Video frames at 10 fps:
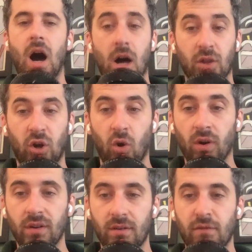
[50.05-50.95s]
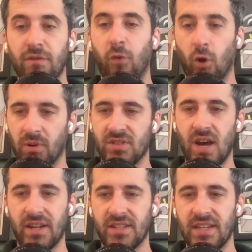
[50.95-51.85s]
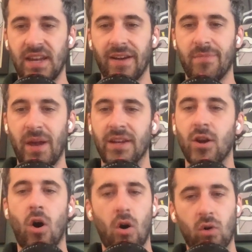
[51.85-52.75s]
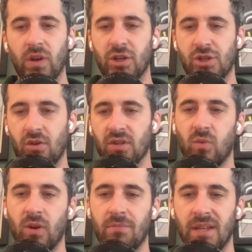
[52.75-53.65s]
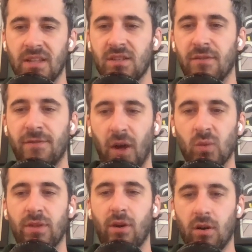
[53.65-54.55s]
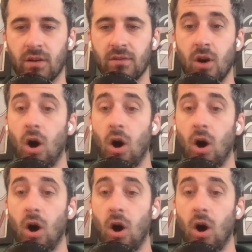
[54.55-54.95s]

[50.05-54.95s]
On the court, former Sonics like Gary Payton always showed us what it means to fight with heart.